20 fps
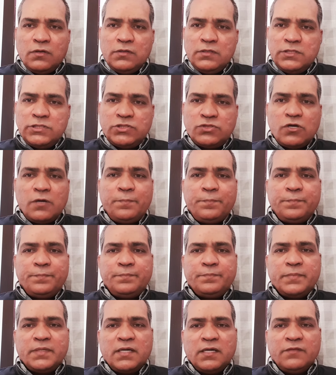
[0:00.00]
stop
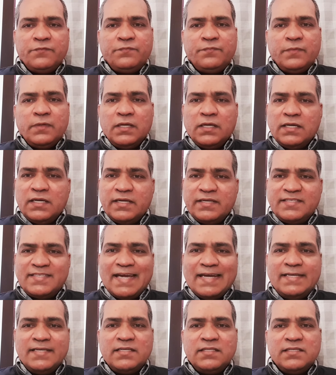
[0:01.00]
uh,
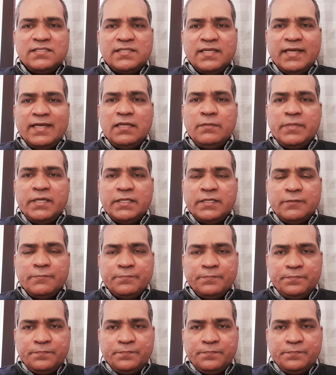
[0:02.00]
reciting this Hail Mary.